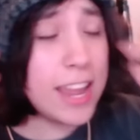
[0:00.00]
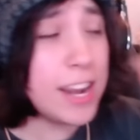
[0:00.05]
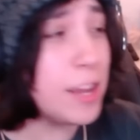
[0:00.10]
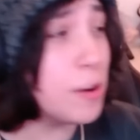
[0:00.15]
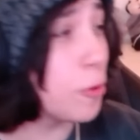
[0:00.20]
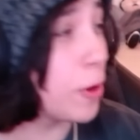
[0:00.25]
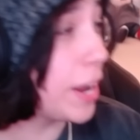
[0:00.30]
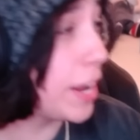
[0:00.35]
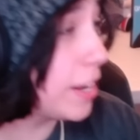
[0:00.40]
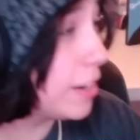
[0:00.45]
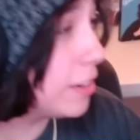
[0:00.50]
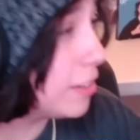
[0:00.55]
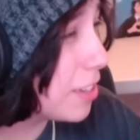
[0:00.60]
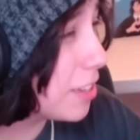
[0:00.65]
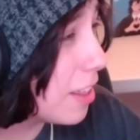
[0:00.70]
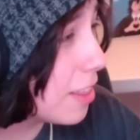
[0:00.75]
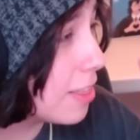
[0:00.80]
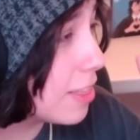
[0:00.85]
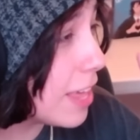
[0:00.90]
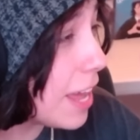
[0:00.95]

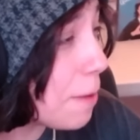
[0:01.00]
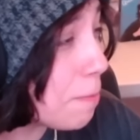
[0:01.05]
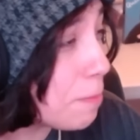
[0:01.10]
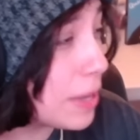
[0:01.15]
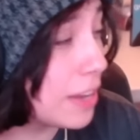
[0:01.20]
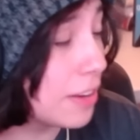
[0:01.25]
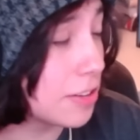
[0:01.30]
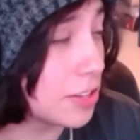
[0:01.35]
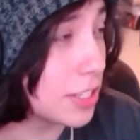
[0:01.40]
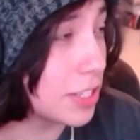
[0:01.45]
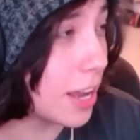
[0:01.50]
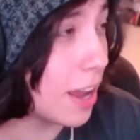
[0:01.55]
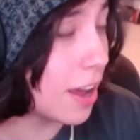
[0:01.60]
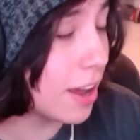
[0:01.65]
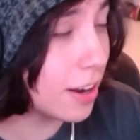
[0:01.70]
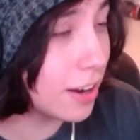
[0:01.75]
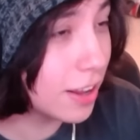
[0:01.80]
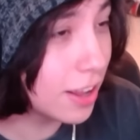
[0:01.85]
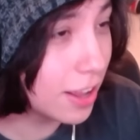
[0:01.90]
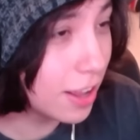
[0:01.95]
Anyways, that being
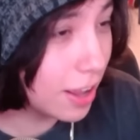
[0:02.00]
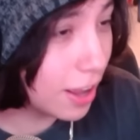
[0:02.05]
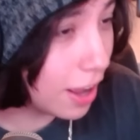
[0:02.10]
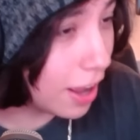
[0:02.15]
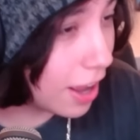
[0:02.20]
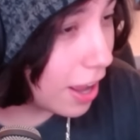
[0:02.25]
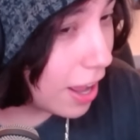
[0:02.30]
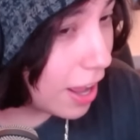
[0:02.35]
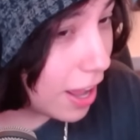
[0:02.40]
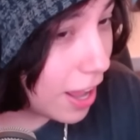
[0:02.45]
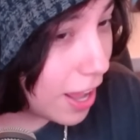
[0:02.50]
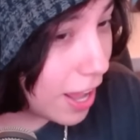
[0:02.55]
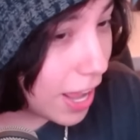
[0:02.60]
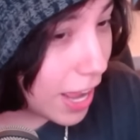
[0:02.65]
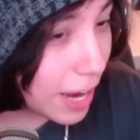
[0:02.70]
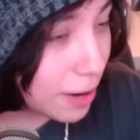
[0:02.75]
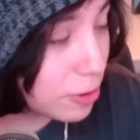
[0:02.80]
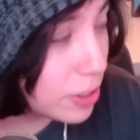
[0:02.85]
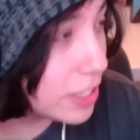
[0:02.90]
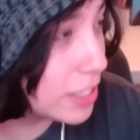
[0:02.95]
said, uh,
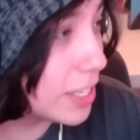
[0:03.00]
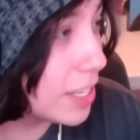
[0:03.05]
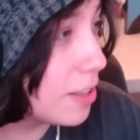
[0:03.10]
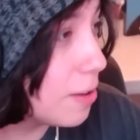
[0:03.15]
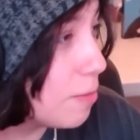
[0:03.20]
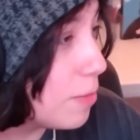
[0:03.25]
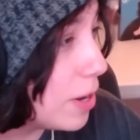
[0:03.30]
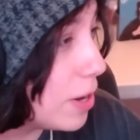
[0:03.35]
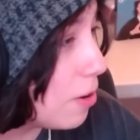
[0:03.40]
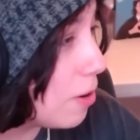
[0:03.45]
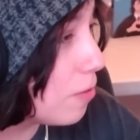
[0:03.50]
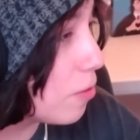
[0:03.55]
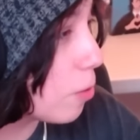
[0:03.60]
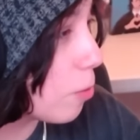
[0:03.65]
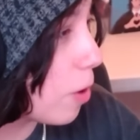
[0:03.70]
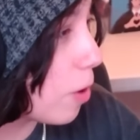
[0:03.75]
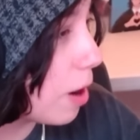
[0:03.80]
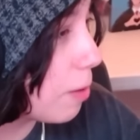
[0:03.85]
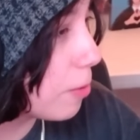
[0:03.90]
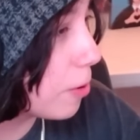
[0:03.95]
I was in the middle of a
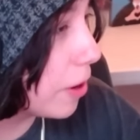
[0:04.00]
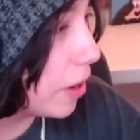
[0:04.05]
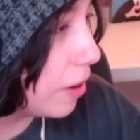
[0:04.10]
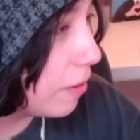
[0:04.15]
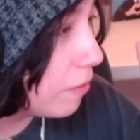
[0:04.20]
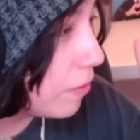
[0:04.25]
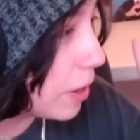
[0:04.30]
robbery.